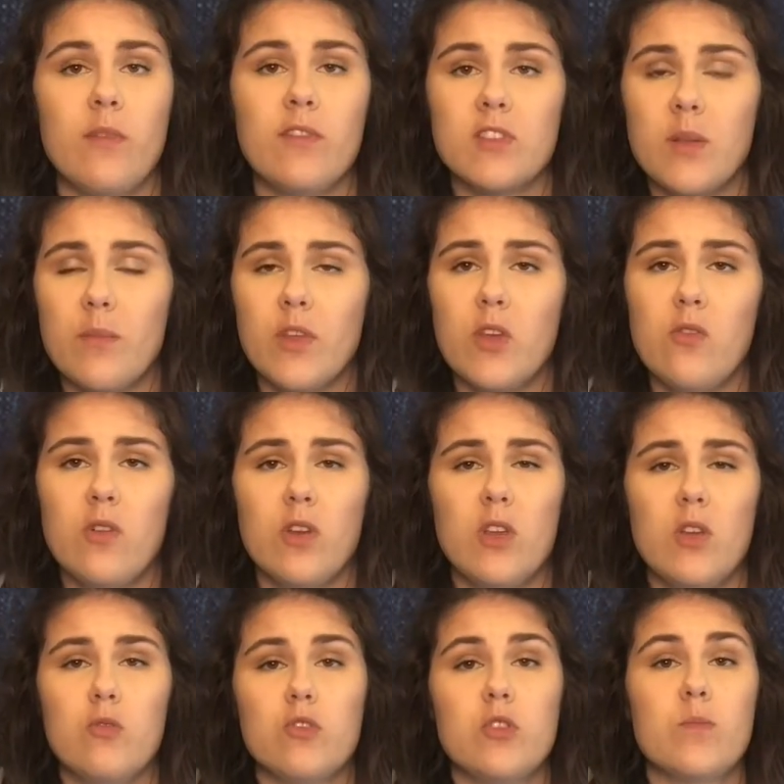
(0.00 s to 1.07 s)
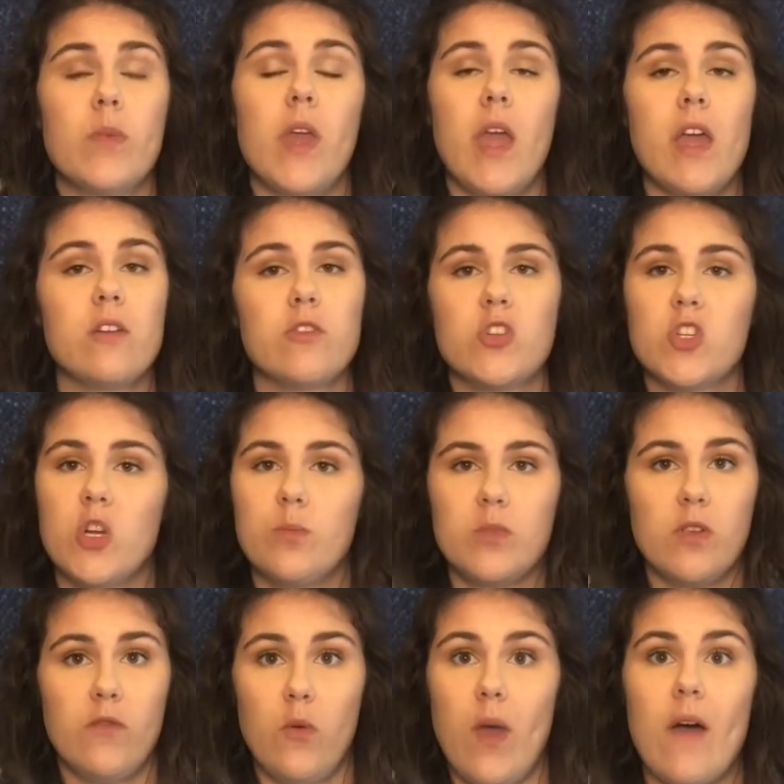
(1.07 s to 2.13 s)
of something you can use. pH strips,
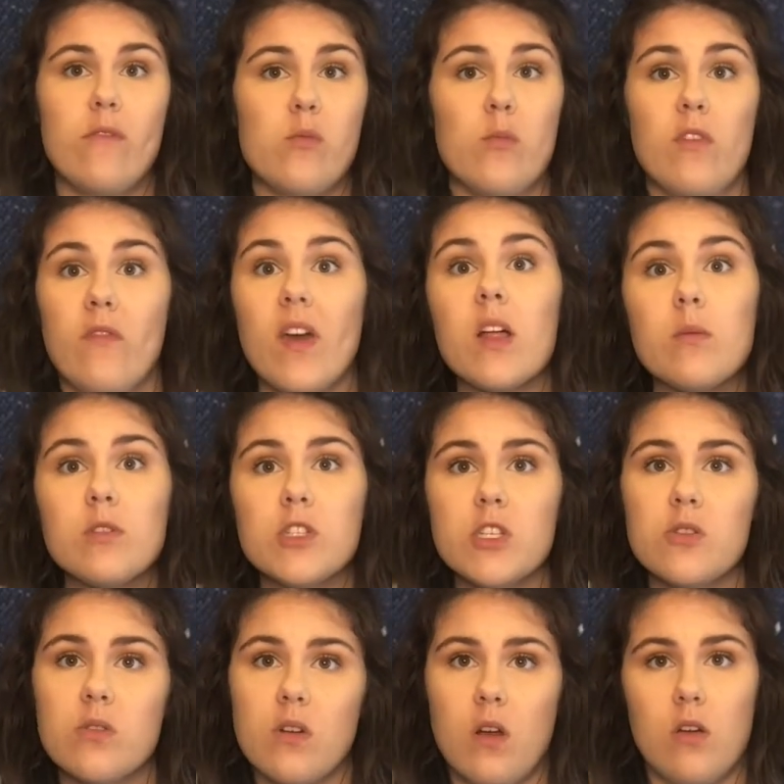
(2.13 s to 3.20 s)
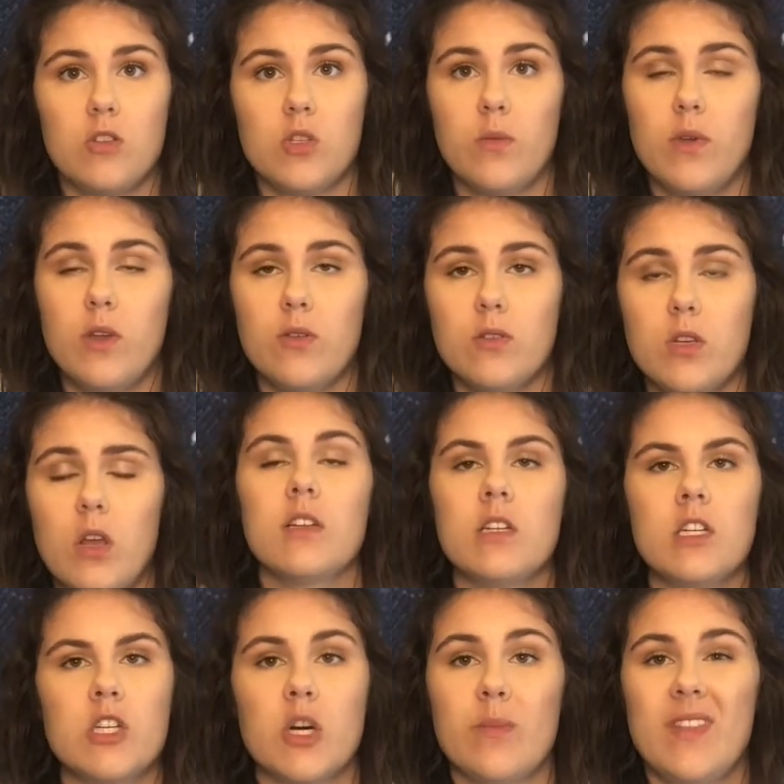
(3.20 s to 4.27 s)
if you have them available to you, can also be used to
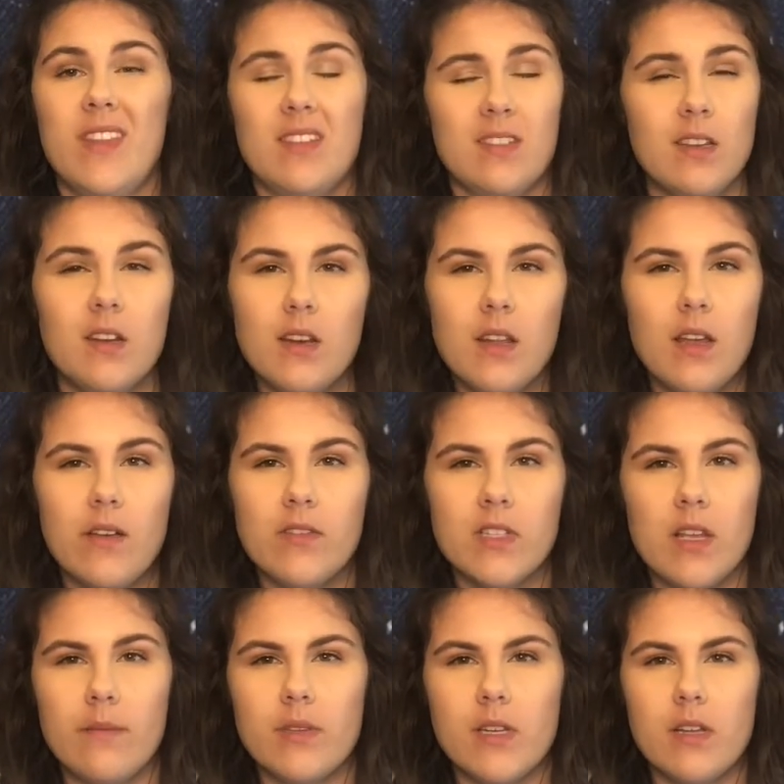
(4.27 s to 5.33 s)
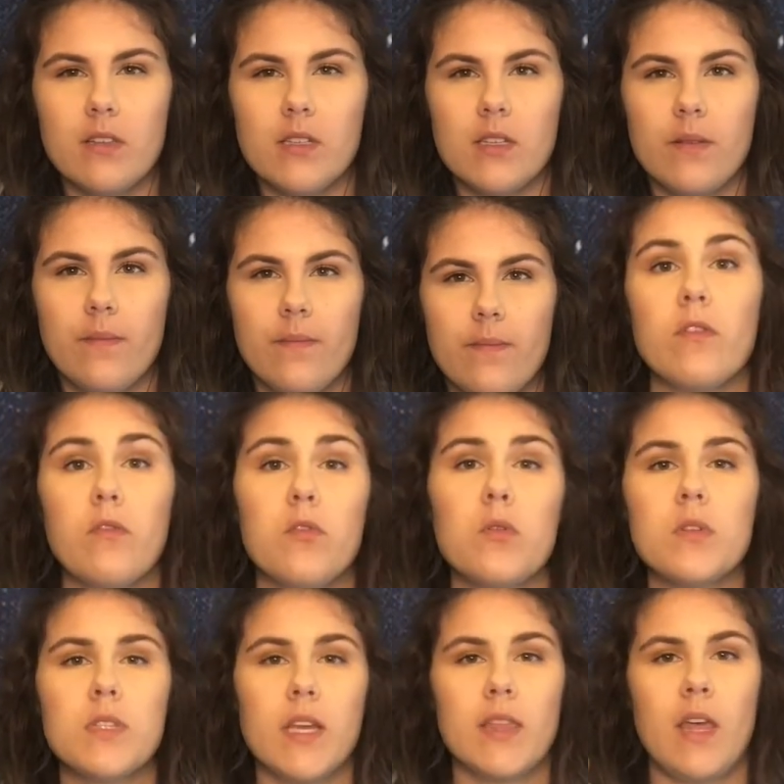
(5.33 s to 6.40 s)
determine the acidity of a substance. For
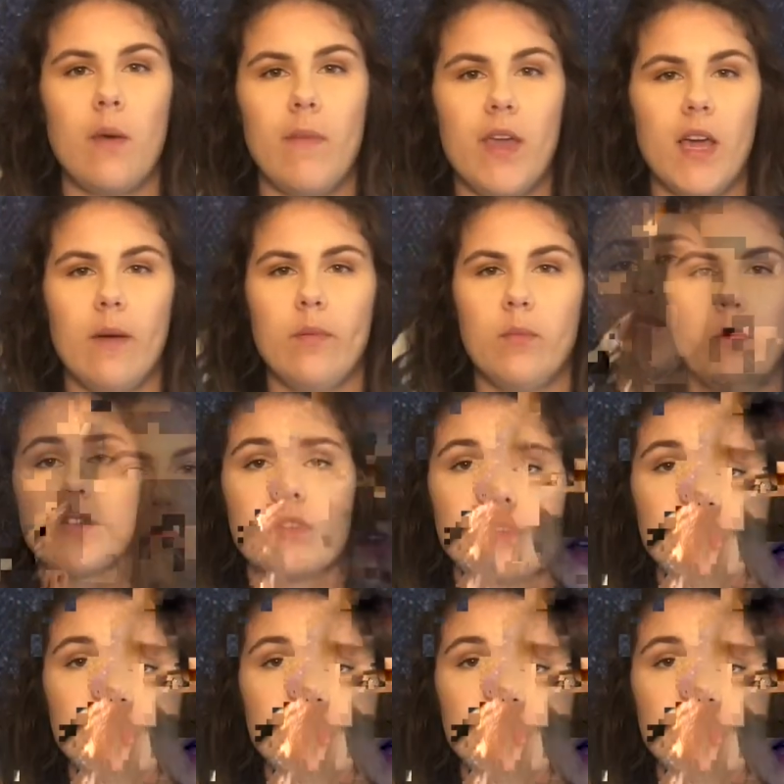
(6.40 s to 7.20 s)
fluids like that makeup remover that